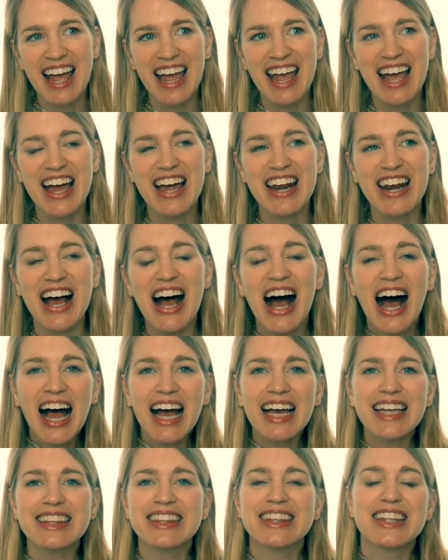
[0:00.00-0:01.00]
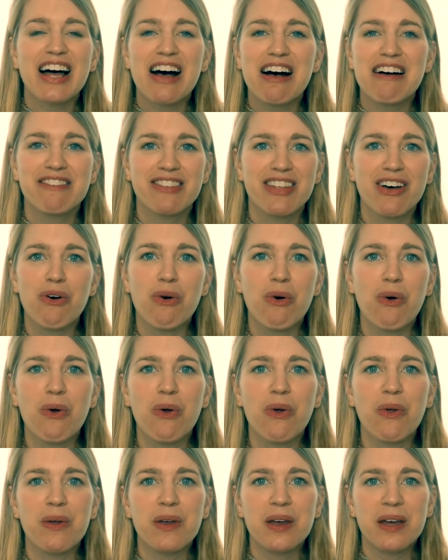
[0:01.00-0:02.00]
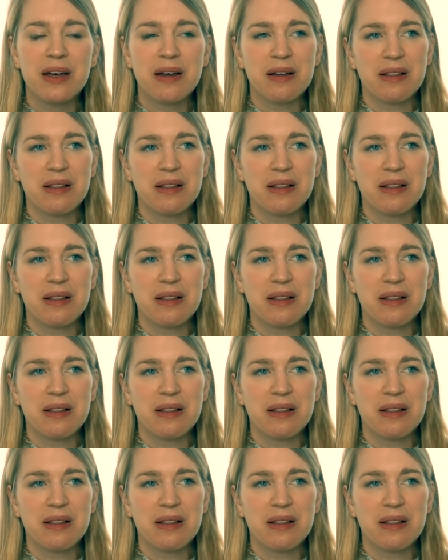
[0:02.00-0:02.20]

And I love the whole